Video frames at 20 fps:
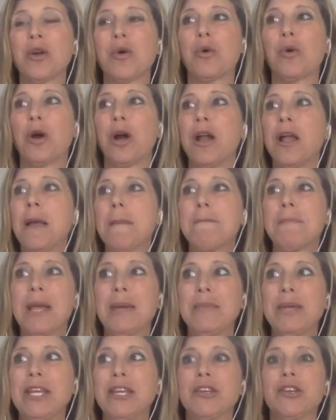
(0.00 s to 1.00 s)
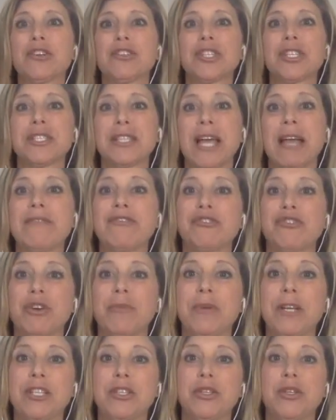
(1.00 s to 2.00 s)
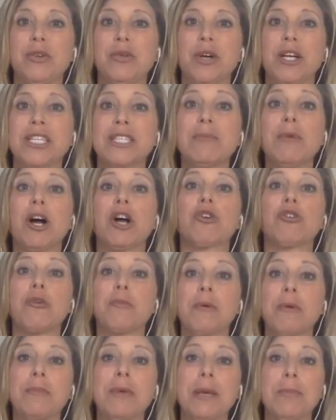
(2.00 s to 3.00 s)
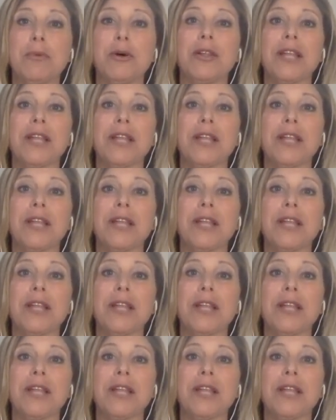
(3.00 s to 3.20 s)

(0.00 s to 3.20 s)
or maybe you're just live streaming to a small group of people,